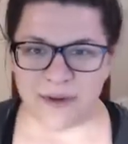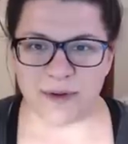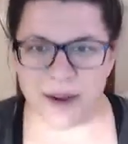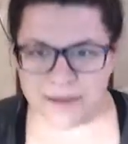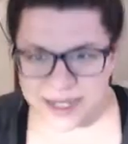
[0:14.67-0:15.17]

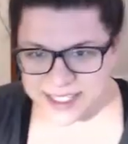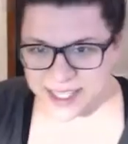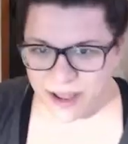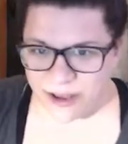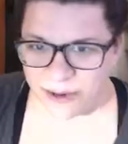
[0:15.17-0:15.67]
where I'm going to
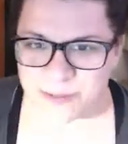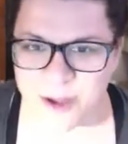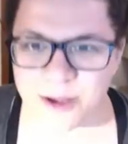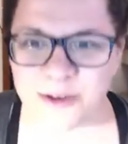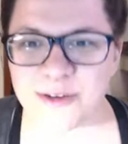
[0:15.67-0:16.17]
sell
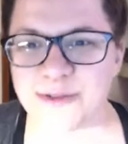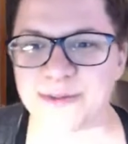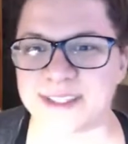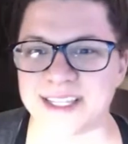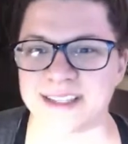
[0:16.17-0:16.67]

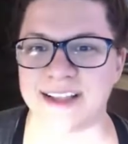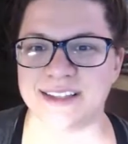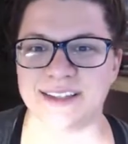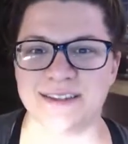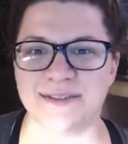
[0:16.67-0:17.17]
robes and
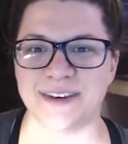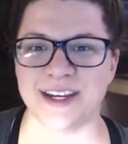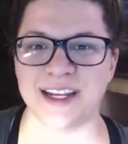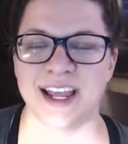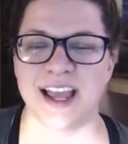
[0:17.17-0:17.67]
lots of
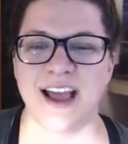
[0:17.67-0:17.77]
different